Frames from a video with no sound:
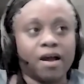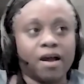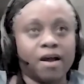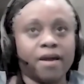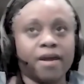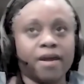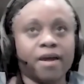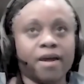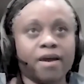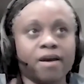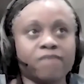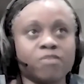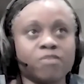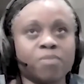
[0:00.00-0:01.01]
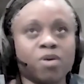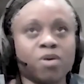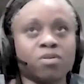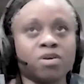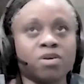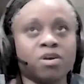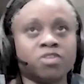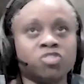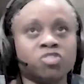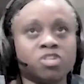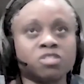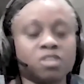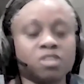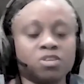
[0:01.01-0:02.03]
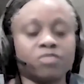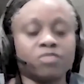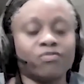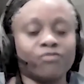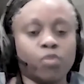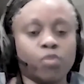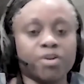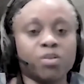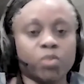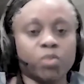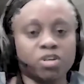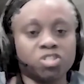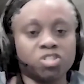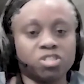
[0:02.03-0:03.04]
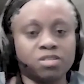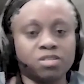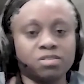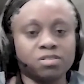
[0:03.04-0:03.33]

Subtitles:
I have about just under 40 worksheets